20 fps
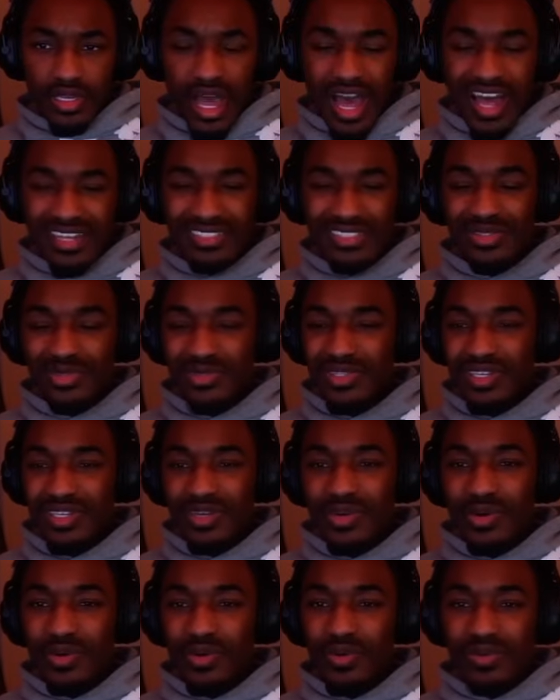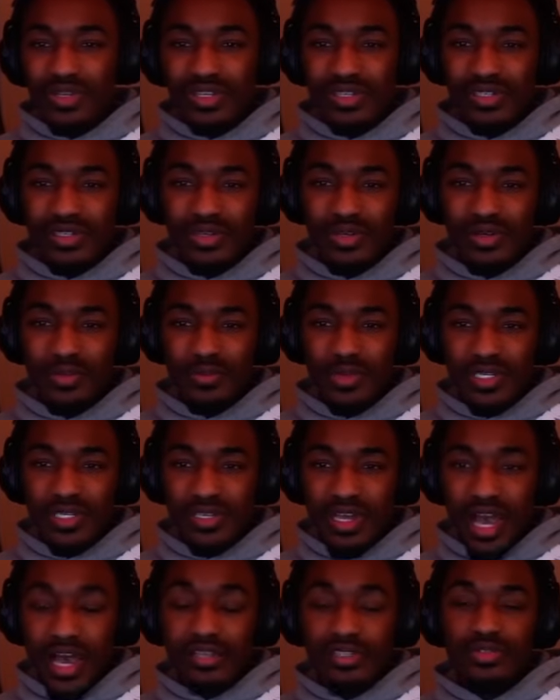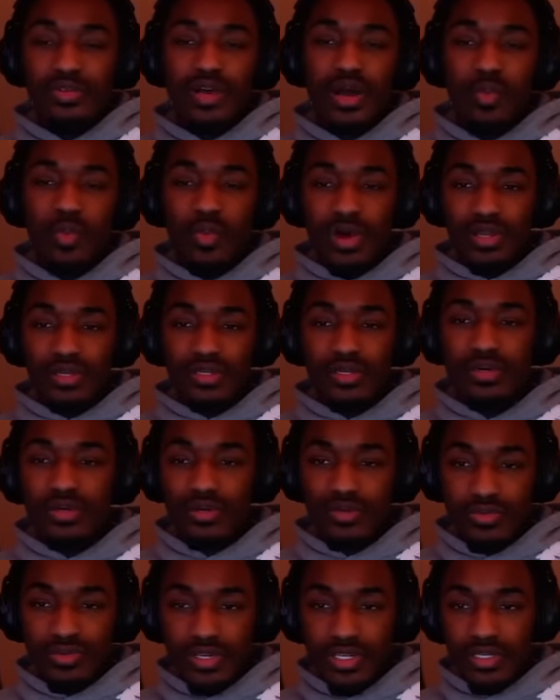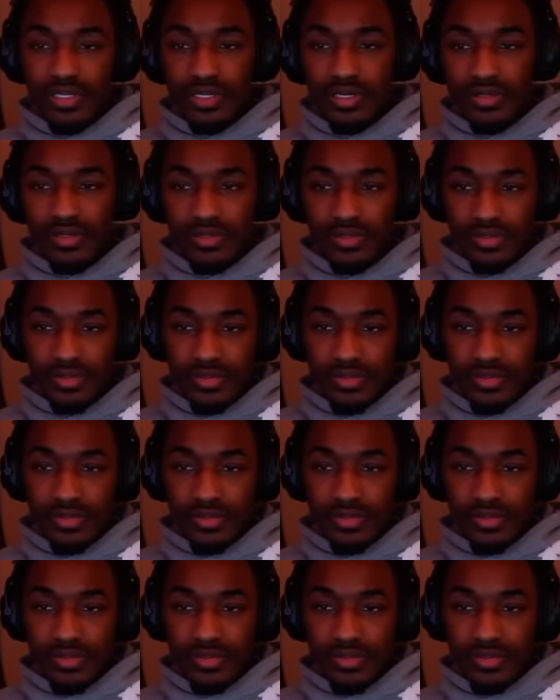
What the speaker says: I just don't think gold look good on me. I do got one gold ring, though.